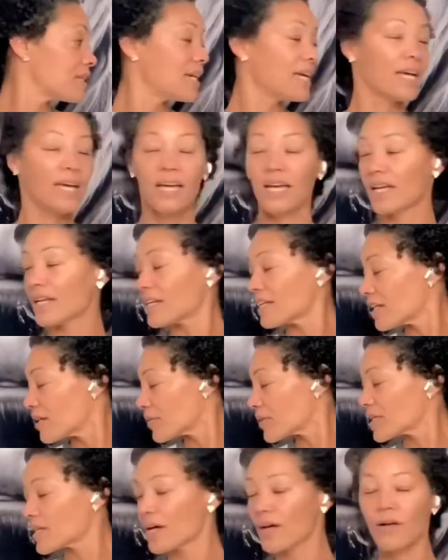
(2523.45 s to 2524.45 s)
And here we
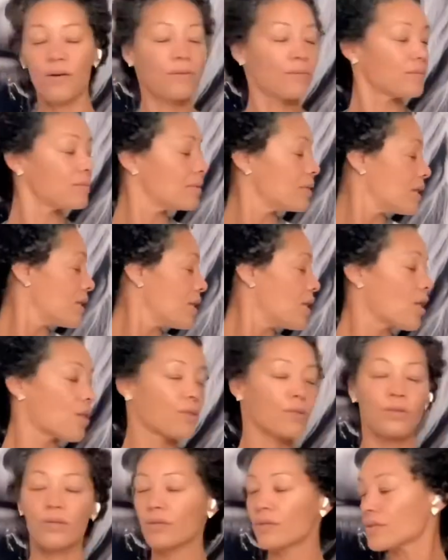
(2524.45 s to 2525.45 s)
go.
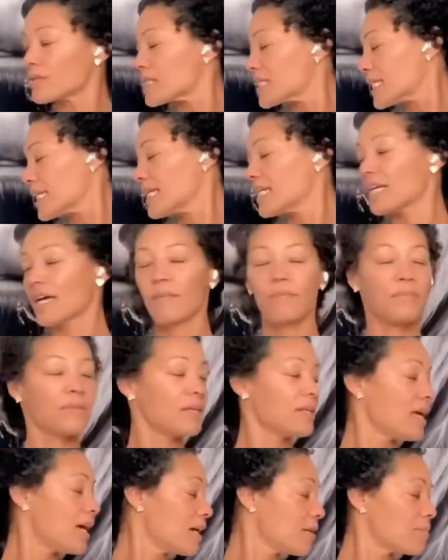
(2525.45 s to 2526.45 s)
Loosening up the neck
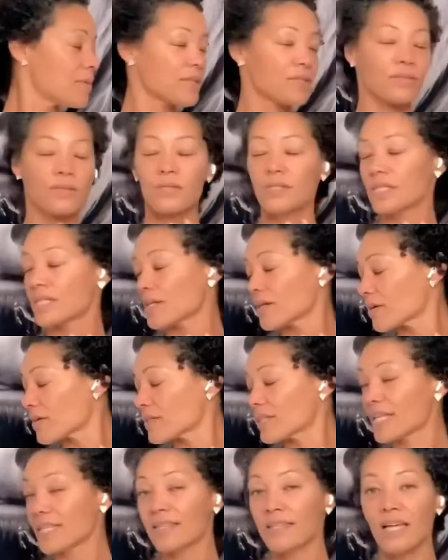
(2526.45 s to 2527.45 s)
muscles here. The
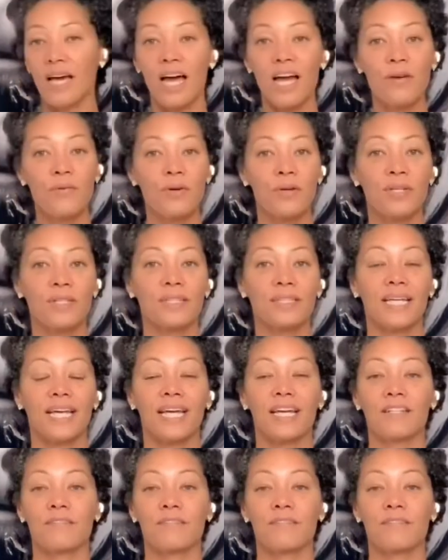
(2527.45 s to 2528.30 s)
thyroid gland.